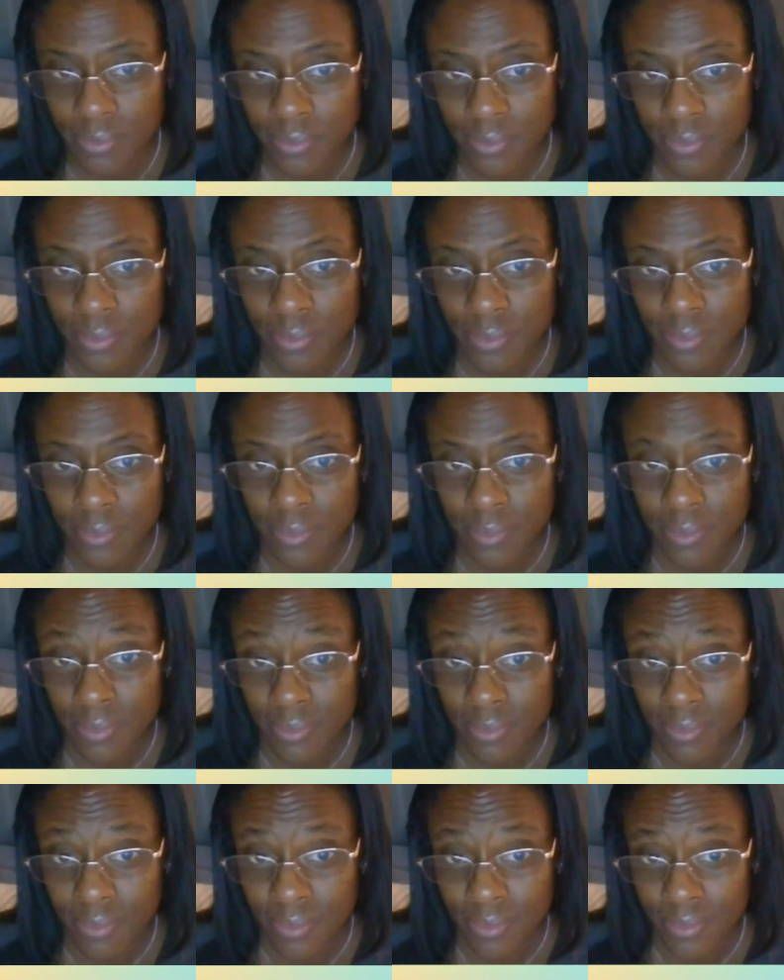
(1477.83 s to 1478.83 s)

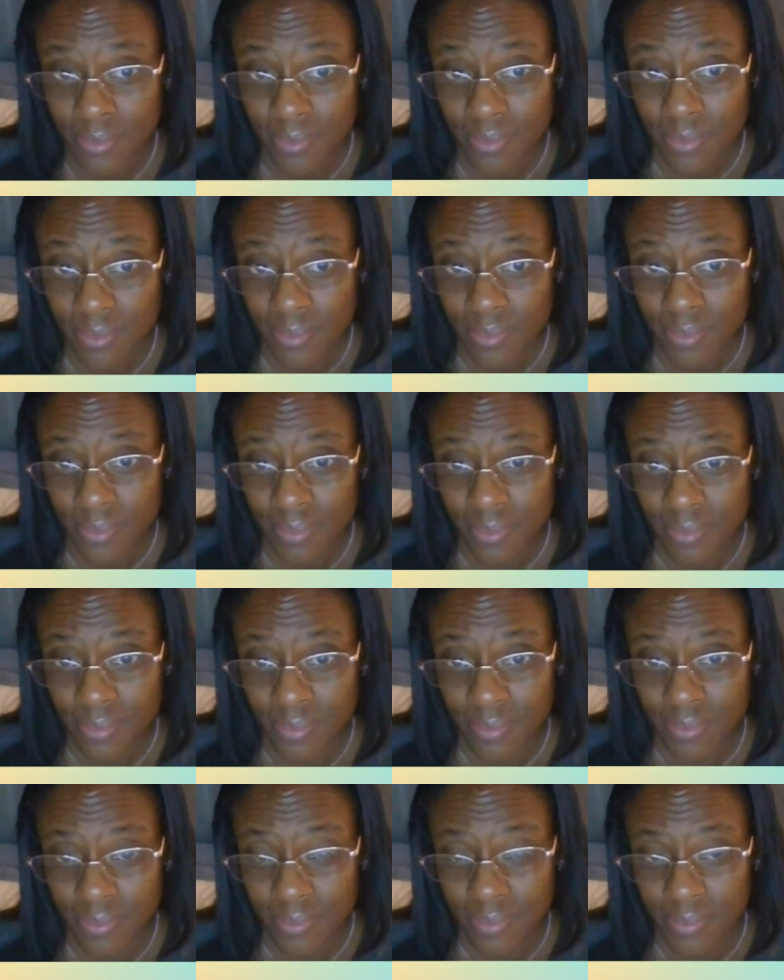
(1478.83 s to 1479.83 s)

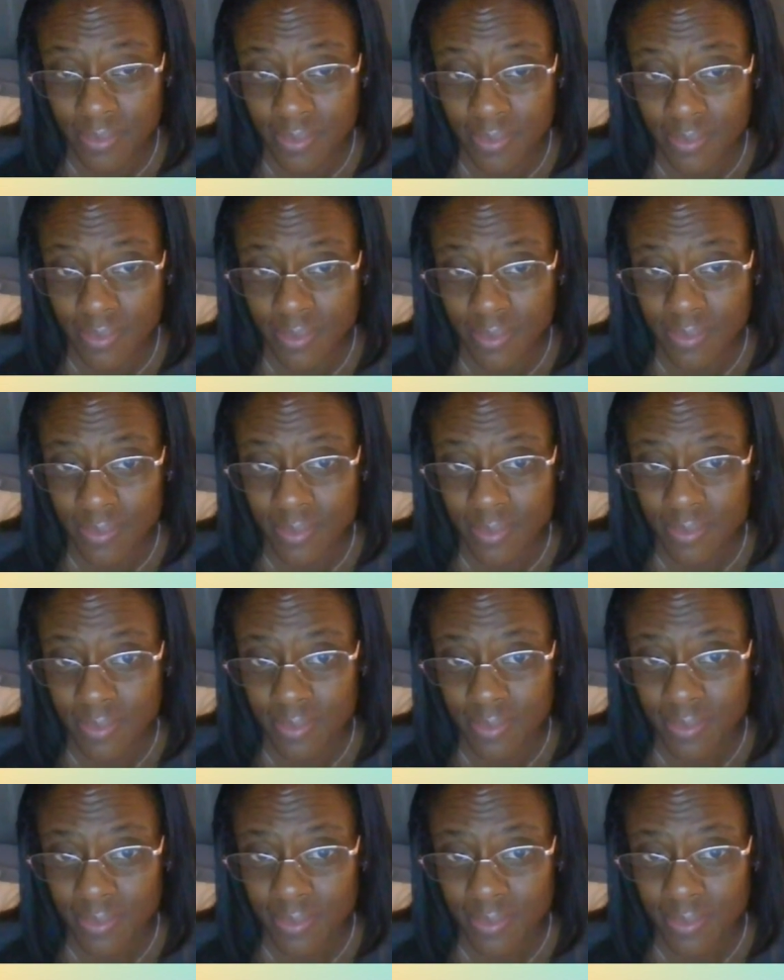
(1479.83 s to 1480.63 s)
No one is speaking in this clip.